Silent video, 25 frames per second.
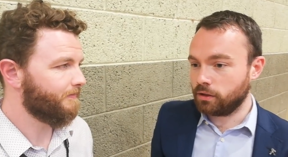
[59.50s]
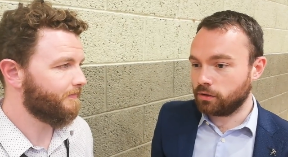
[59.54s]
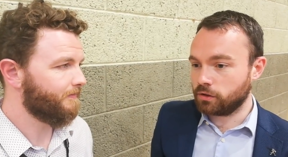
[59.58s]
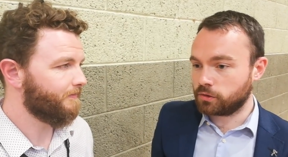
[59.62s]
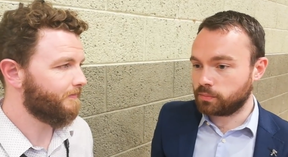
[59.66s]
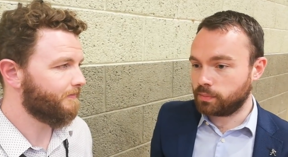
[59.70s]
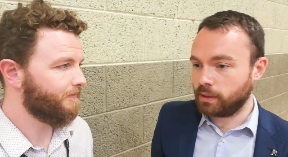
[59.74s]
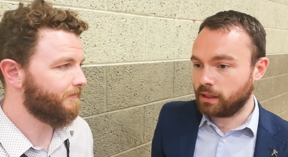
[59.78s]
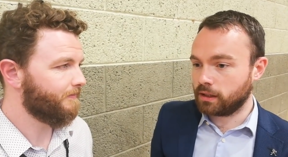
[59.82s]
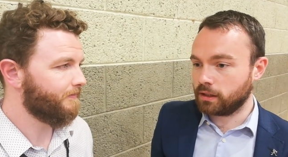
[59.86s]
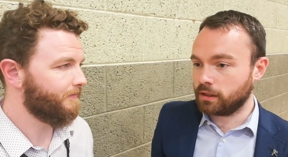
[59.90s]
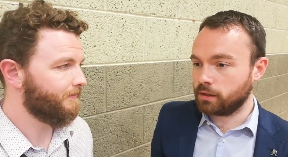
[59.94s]

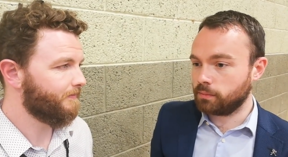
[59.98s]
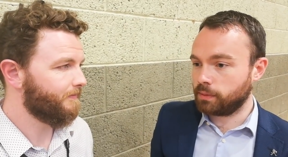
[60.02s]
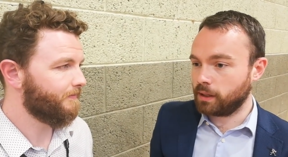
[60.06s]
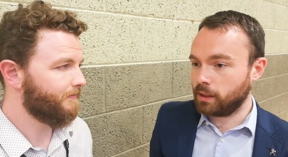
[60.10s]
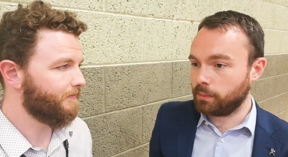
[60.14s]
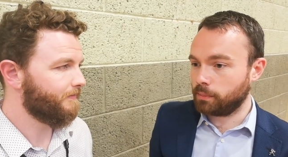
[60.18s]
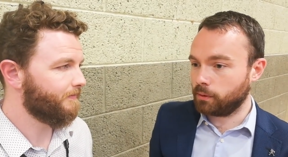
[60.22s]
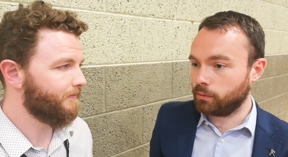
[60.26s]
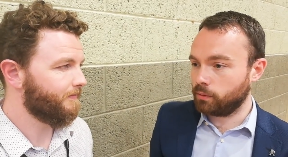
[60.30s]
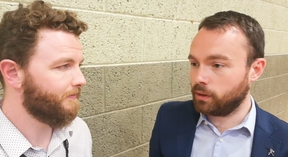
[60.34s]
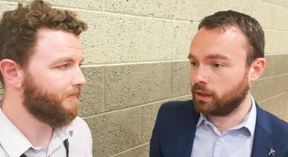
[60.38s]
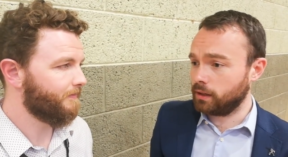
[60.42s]
Speaker 1: speaking to
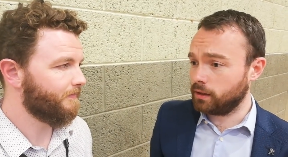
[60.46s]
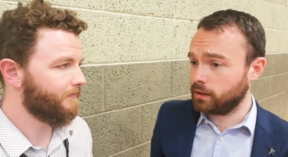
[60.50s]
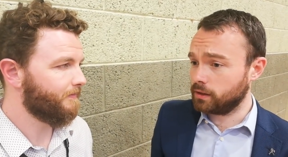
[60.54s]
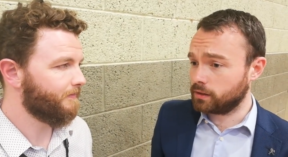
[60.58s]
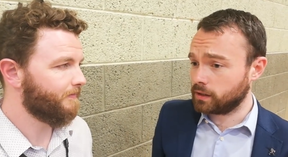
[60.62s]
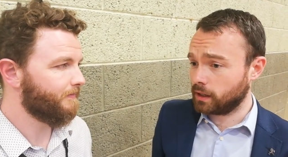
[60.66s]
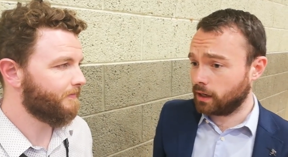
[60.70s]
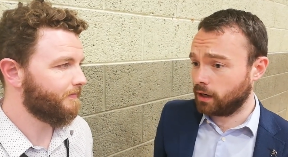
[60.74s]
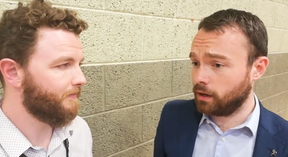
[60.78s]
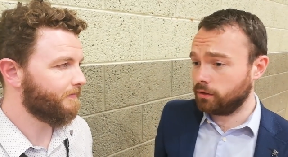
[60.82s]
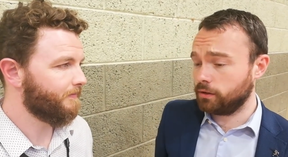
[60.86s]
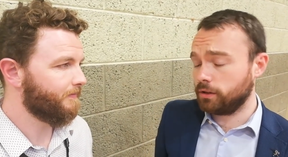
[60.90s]
people within the
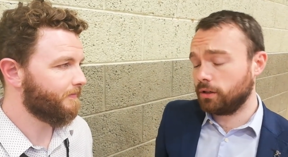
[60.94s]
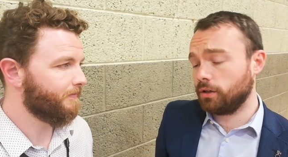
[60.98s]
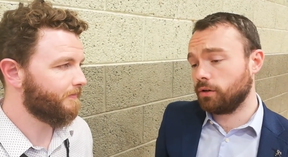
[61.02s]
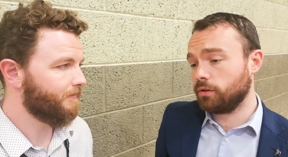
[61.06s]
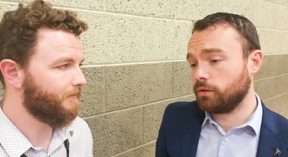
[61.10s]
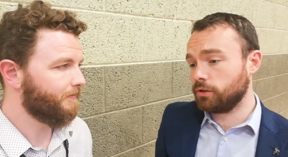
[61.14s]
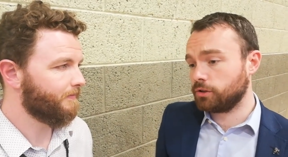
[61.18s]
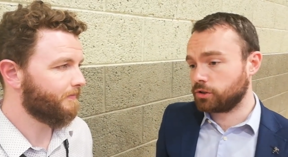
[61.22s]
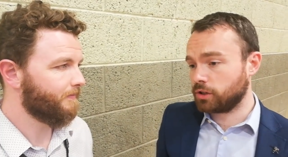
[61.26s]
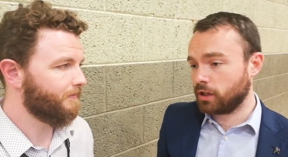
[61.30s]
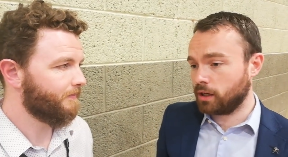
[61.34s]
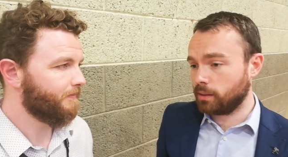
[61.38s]
town,
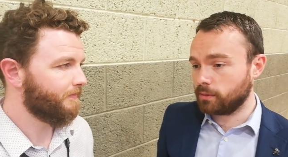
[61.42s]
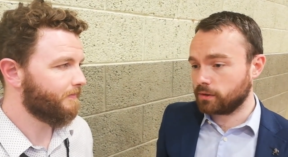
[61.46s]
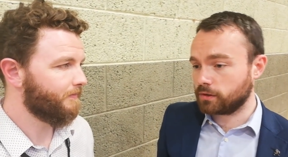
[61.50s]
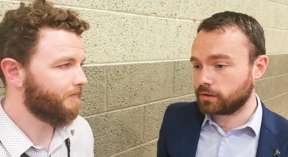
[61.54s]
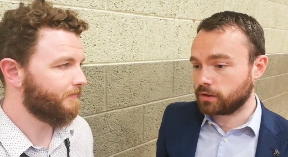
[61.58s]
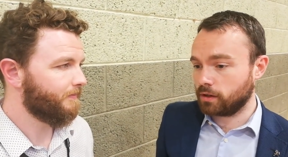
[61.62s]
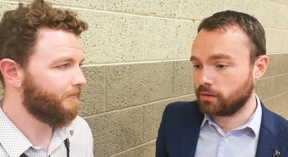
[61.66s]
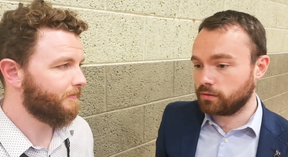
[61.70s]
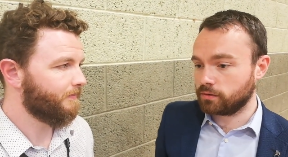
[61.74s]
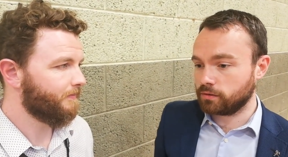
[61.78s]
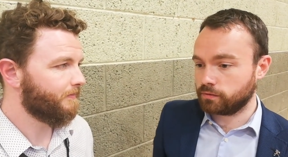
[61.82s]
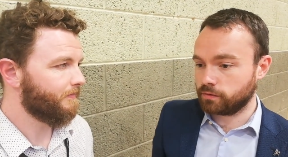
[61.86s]

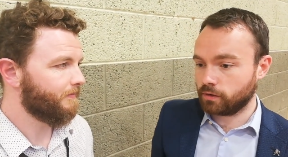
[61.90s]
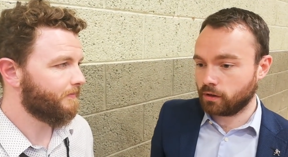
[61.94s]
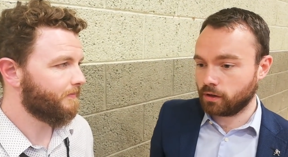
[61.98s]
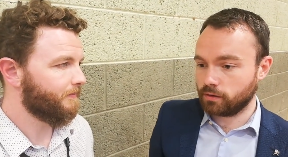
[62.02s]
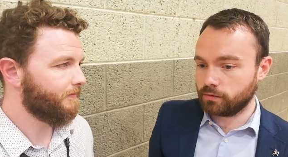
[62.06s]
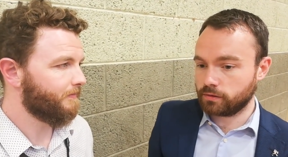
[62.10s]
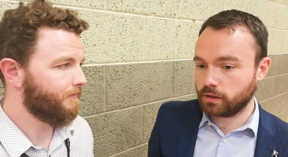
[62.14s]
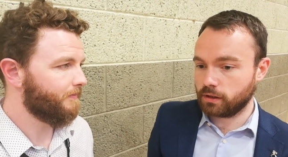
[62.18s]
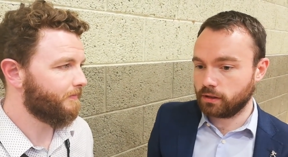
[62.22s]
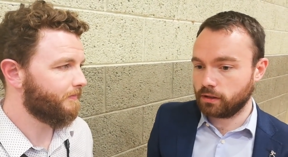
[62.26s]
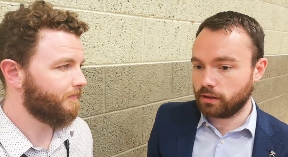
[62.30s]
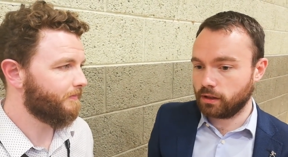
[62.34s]
Seamus, I was
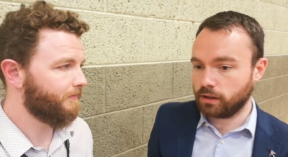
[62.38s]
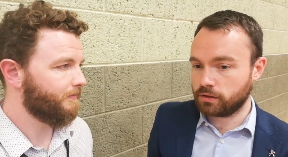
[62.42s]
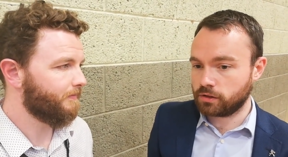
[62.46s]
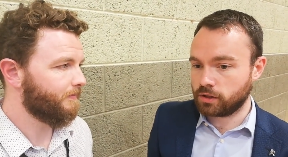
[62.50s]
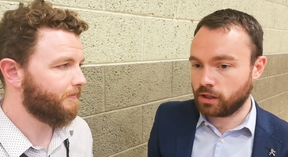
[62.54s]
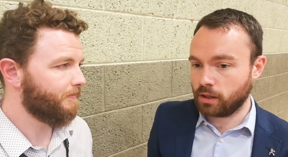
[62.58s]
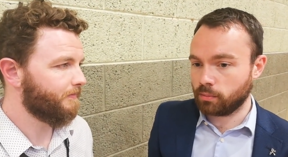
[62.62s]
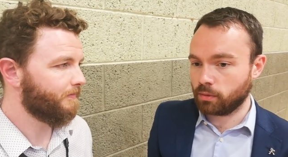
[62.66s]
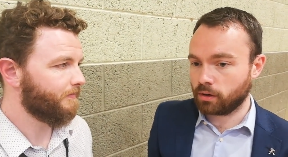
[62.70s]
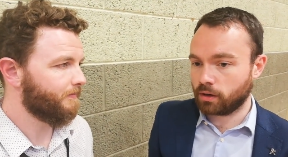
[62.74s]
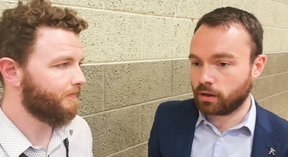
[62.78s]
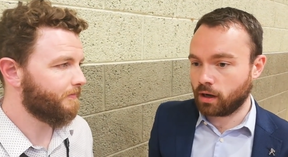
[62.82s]
involved in the
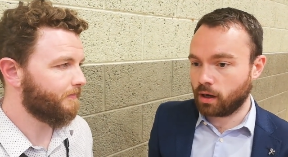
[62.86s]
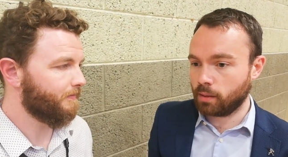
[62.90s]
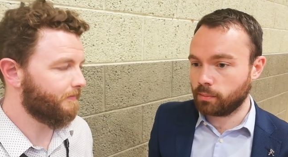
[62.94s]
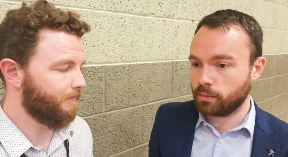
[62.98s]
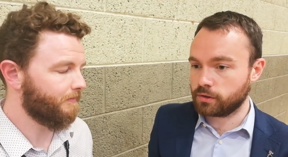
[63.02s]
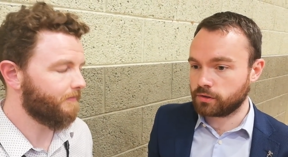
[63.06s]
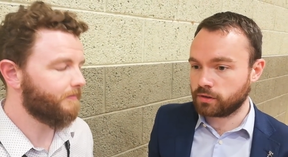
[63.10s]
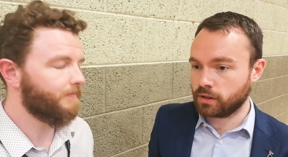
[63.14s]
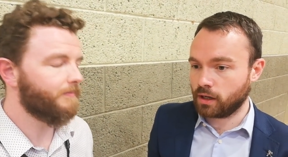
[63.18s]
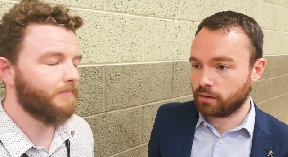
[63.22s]
Chamber of Commerce